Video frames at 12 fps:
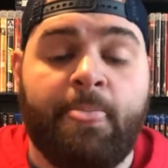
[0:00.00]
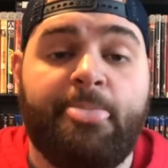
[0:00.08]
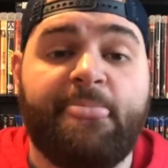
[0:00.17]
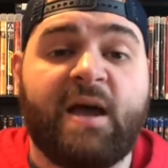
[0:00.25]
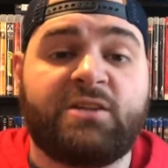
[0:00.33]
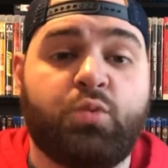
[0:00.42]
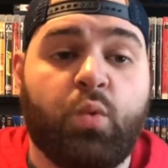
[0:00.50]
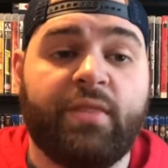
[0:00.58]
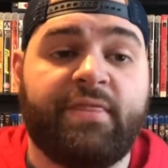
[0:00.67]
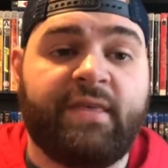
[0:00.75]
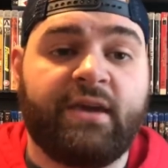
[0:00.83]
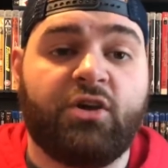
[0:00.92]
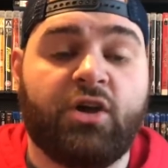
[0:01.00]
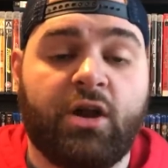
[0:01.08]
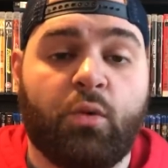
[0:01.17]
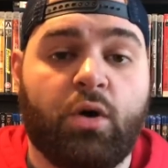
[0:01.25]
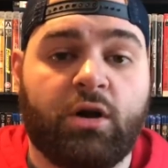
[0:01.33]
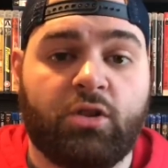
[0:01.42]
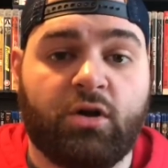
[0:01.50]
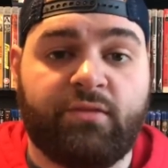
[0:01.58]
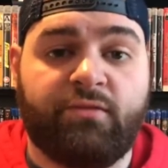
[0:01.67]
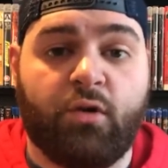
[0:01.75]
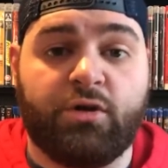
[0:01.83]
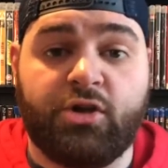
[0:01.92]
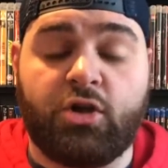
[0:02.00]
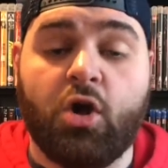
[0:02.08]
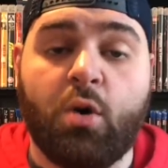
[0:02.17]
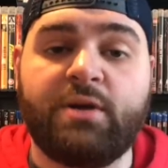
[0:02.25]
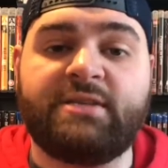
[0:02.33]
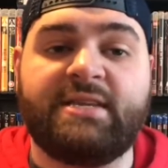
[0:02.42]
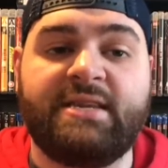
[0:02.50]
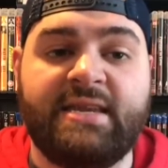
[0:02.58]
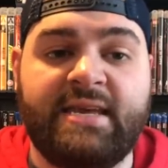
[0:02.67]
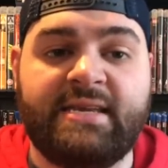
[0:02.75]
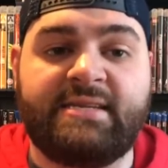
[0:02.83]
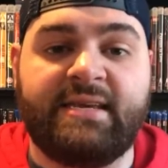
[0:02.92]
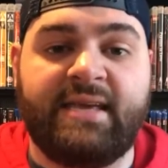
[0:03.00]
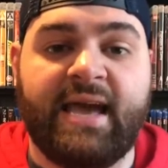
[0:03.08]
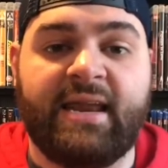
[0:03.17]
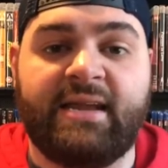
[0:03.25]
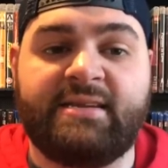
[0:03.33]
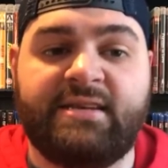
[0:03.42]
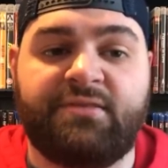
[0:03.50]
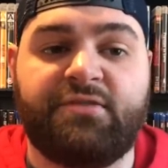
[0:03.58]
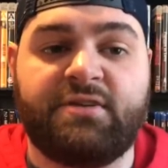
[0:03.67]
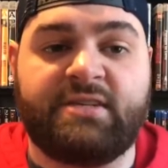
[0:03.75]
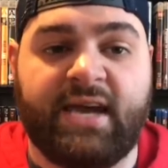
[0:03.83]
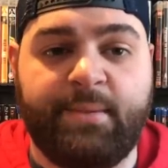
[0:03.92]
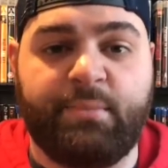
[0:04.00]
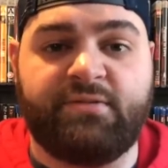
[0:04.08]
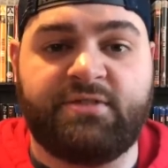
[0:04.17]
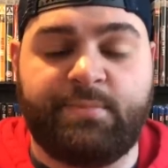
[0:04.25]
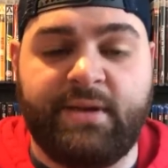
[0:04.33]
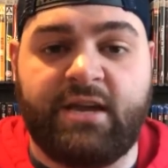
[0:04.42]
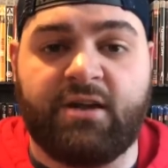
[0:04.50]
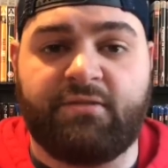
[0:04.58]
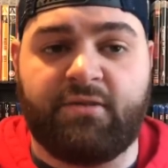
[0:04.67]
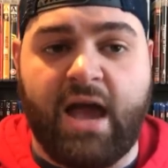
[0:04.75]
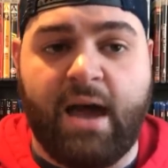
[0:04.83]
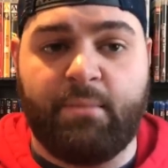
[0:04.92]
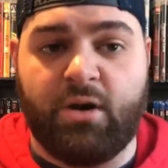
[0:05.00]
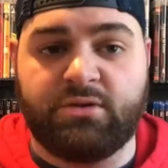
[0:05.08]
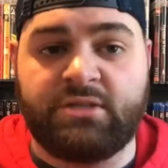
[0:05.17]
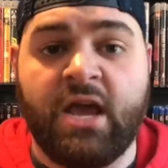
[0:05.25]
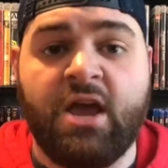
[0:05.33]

And that's one thing you're going to want to look for. You're going to need to get a different type of speaker for Atmos.